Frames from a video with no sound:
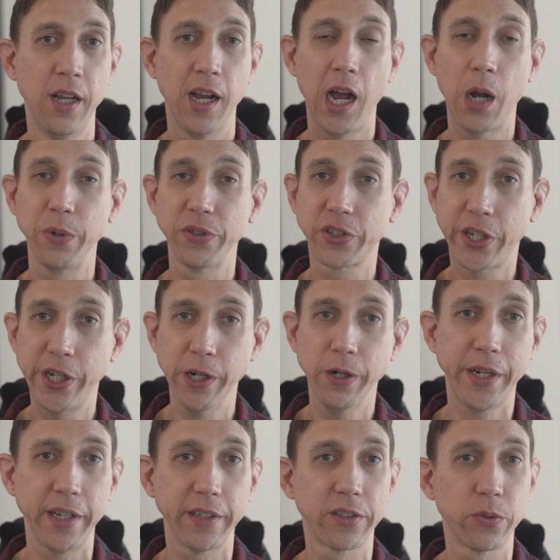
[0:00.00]
I was
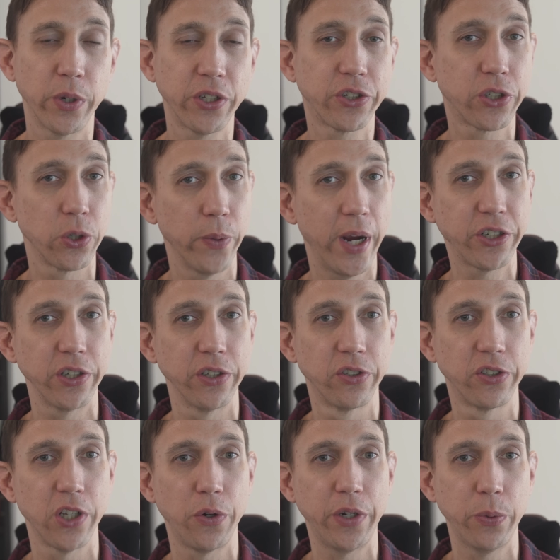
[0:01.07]
curious which direction
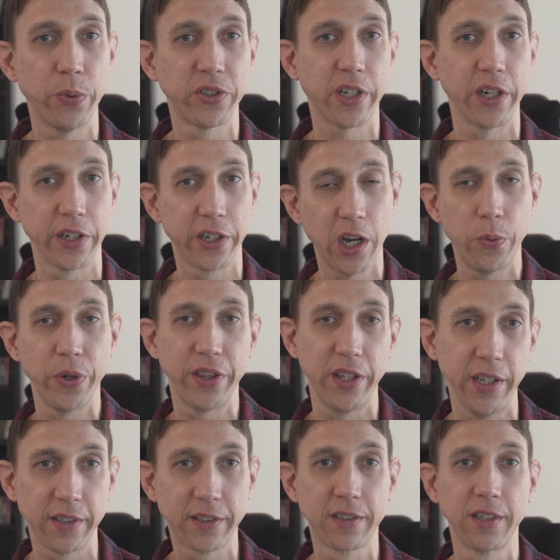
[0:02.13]
Sony was going to go with
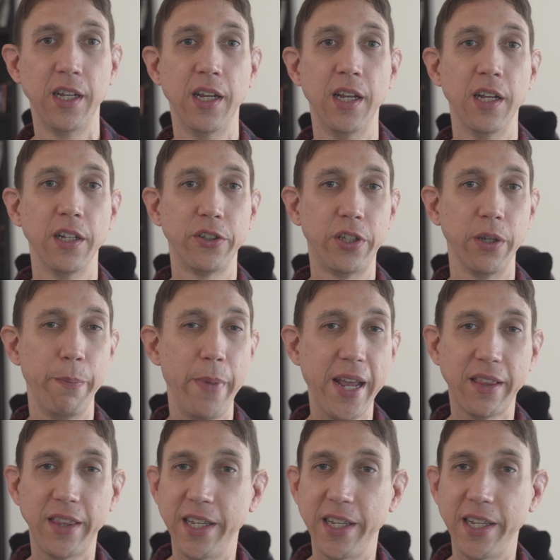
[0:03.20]
this to make the